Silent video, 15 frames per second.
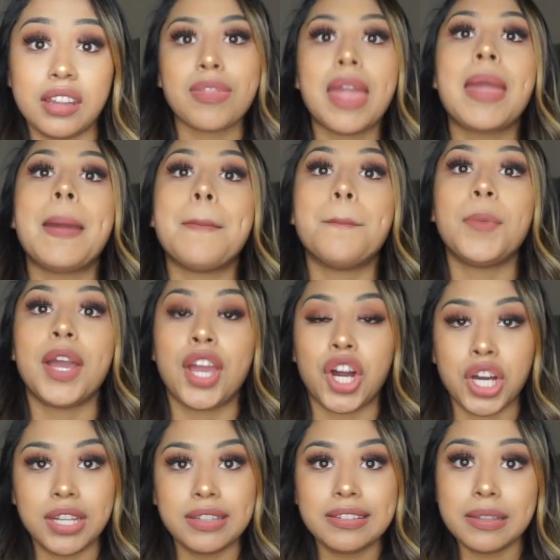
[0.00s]
Like, my
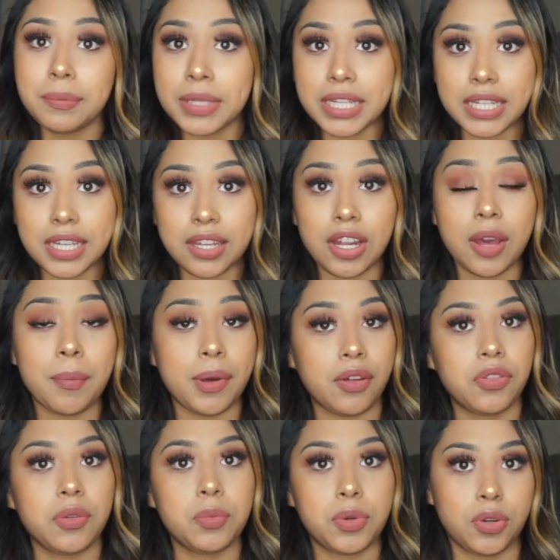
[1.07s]
honest opinion
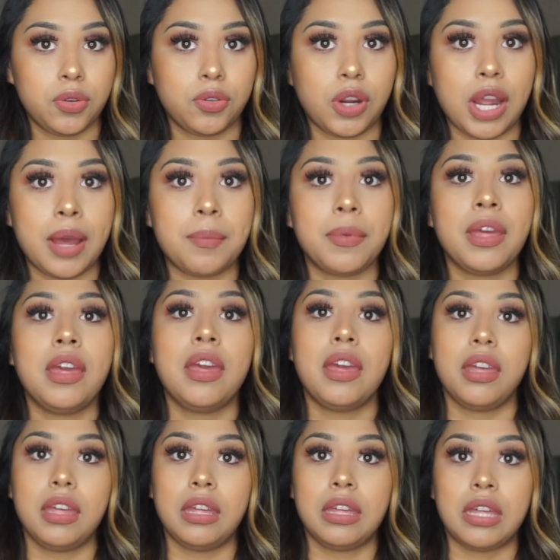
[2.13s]
about the program
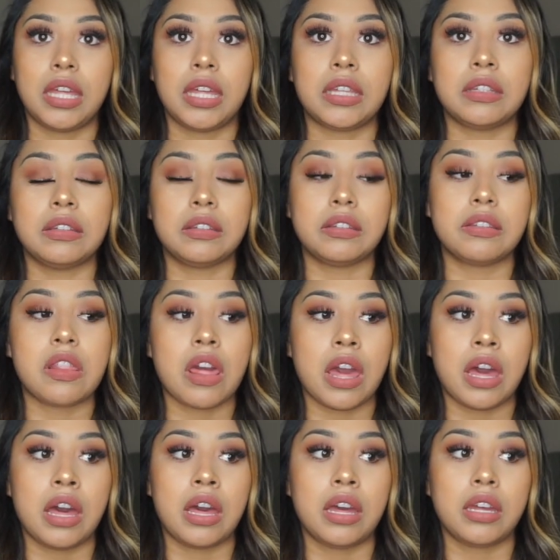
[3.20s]
is
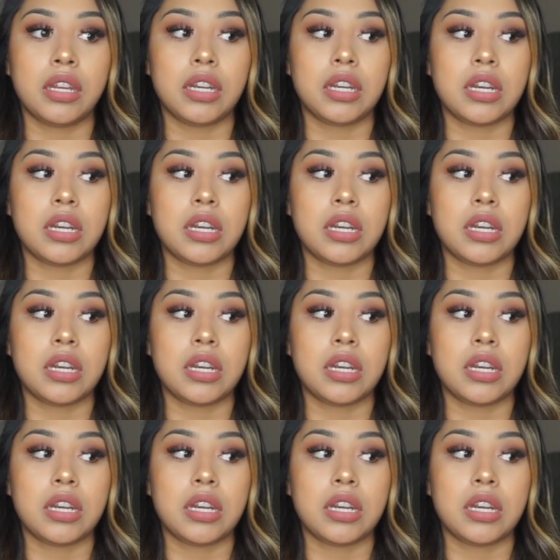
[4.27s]
that